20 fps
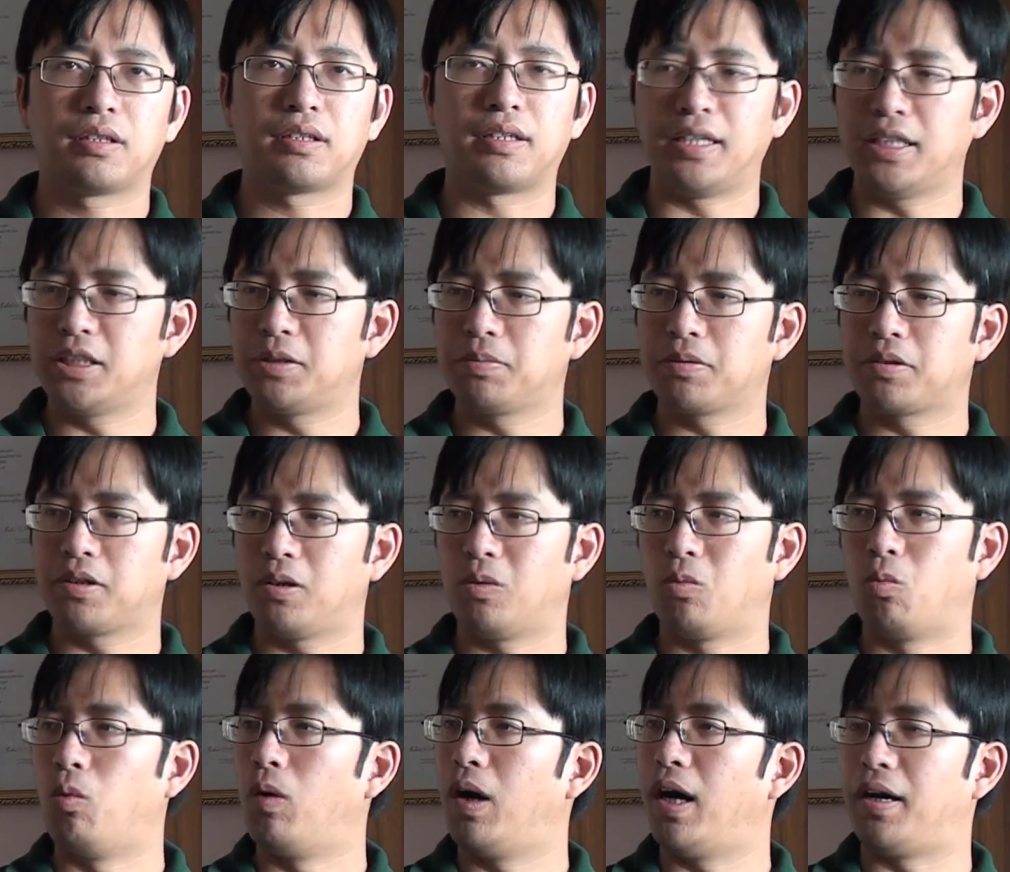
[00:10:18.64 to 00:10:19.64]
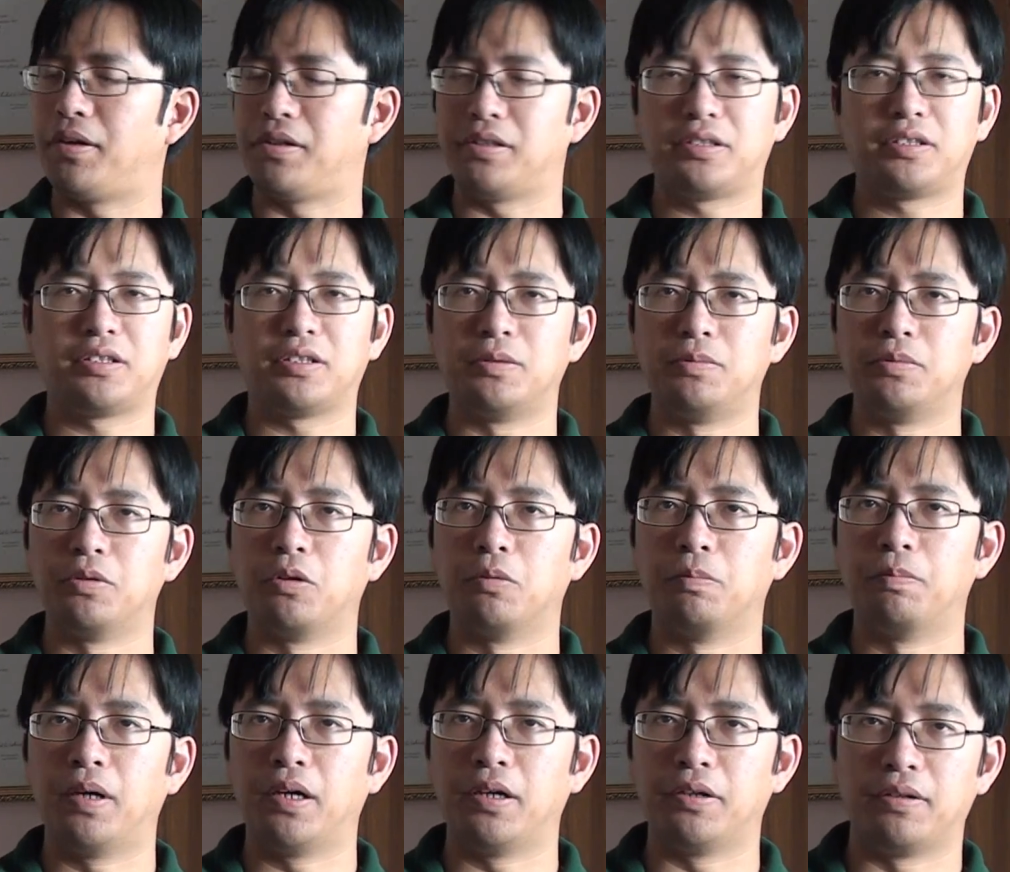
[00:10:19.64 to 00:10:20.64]
Kids will go, wow, this is a real
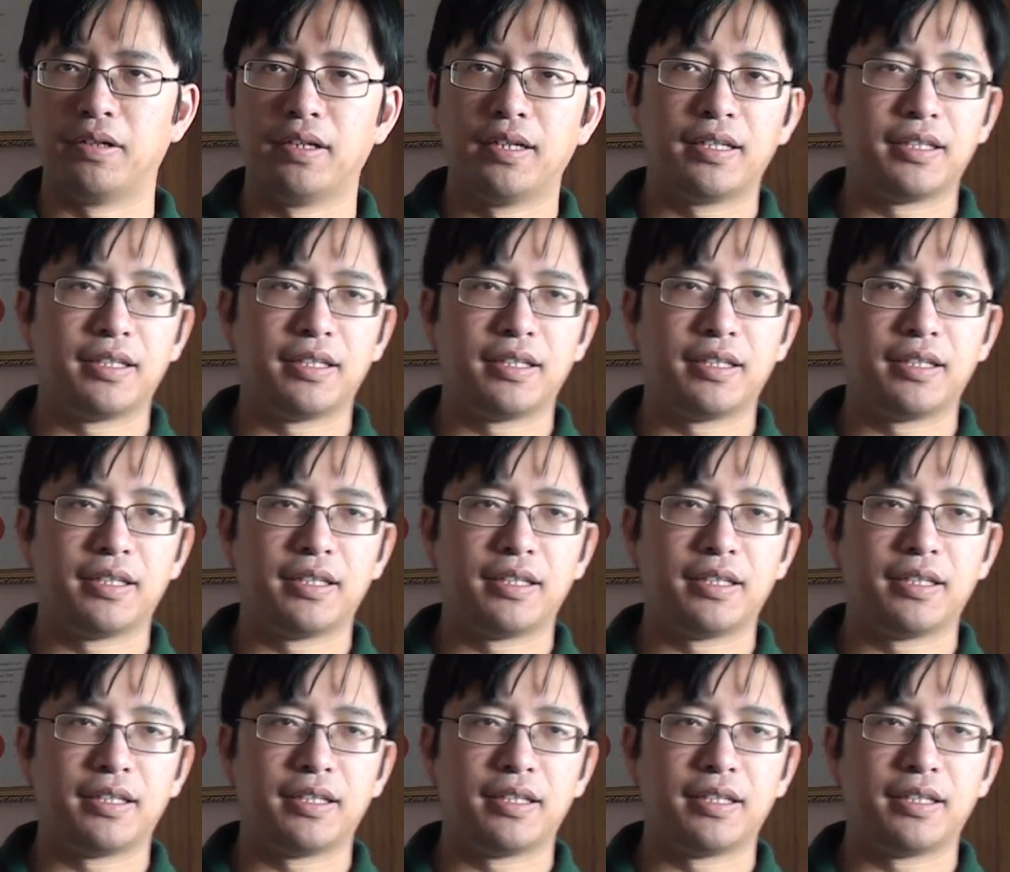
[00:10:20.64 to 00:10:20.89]
bow.